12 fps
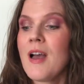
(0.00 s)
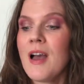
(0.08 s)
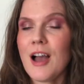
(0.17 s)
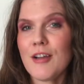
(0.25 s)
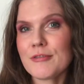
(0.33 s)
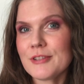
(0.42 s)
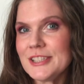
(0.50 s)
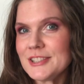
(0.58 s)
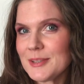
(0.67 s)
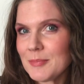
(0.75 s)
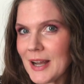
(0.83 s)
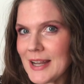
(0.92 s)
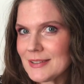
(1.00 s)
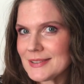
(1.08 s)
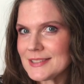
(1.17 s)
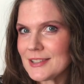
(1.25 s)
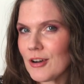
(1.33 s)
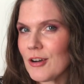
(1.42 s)
I've reached a
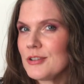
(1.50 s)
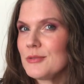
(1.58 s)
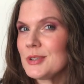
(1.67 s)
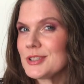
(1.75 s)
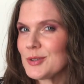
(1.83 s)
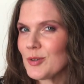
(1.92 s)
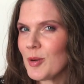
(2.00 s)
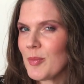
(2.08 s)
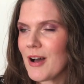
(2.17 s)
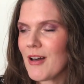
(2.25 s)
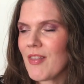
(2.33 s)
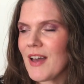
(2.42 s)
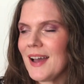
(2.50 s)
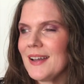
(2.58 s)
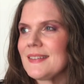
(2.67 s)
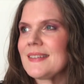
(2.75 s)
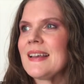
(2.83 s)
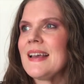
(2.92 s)
milestone, we'll talk about
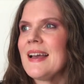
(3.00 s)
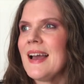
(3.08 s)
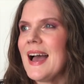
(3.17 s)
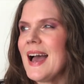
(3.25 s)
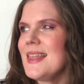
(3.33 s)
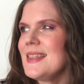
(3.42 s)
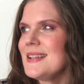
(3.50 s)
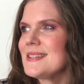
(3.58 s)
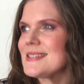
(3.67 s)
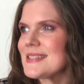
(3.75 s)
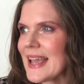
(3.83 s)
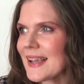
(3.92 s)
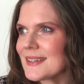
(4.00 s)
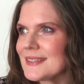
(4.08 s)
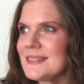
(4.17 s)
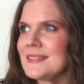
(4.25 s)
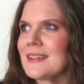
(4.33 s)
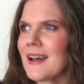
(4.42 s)
that. And then
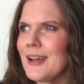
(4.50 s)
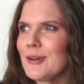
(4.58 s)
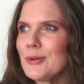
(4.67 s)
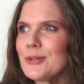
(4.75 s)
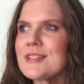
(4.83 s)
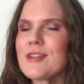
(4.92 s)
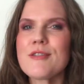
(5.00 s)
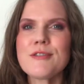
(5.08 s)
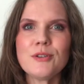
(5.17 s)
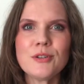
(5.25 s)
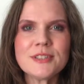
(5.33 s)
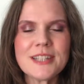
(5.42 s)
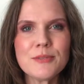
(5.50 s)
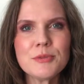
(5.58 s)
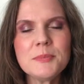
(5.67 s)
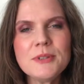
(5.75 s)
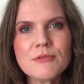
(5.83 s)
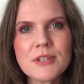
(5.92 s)
second, I also thought it
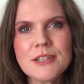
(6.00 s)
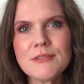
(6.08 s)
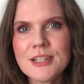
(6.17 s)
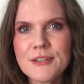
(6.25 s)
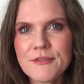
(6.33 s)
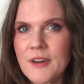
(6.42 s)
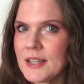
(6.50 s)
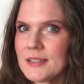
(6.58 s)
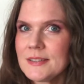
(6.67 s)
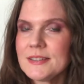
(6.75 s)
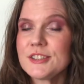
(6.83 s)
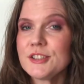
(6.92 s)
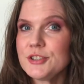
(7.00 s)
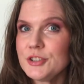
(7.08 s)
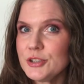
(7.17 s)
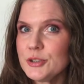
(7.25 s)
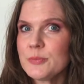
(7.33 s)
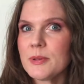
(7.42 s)
would be really fun to
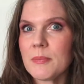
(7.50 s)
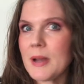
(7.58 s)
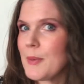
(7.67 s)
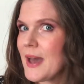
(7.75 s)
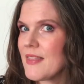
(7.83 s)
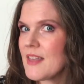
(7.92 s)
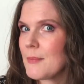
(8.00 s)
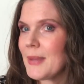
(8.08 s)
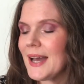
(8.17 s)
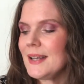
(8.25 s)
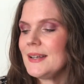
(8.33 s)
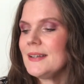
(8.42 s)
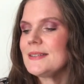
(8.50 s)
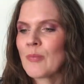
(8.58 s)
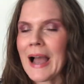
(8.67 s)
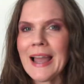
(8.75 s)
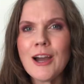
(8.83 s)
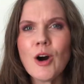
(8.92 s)
dupe my Pan That Palette.
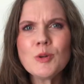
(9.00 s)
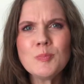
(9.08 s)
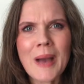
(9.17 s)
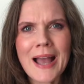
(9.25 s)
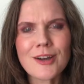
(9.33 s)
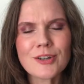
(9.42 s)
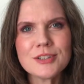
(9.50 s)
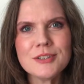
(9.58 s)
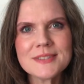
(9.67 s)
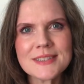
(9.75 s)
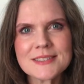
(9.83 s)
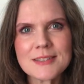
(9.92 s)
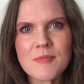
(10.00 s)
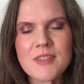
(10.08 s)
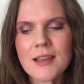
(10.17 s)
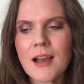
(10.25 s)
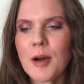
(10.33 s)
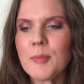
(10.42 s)
I hold back on using
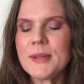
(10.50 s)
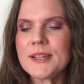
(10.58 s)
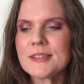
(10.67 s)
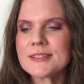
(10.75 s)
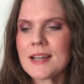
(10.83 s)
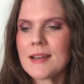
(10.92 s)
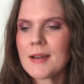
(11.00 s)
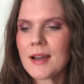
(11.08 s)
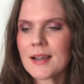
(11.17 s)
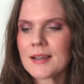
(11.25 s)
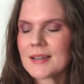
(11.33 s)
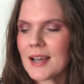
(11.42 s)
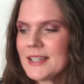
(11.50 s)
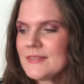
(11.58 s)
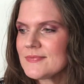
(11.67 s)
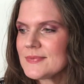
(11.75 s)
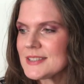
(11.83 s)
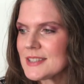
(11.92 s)
something up because I kind of
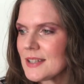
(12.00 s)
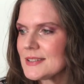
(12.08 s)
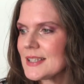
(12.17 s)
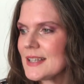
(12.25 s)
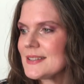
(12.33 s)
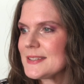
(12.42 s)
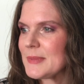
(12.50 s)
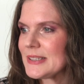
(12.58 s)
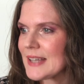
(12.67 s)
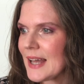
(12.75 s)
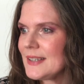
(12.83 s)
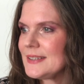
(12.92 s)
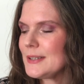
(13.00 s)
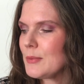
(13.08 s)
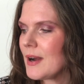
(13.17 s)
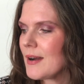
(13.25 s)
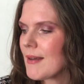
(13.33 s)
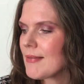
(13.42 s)
start to get this mentality
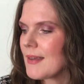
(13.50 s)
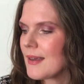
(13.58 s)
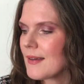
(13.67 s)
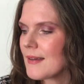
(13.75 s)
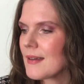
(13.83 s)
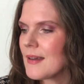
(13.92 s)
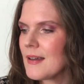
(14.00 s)
where I think,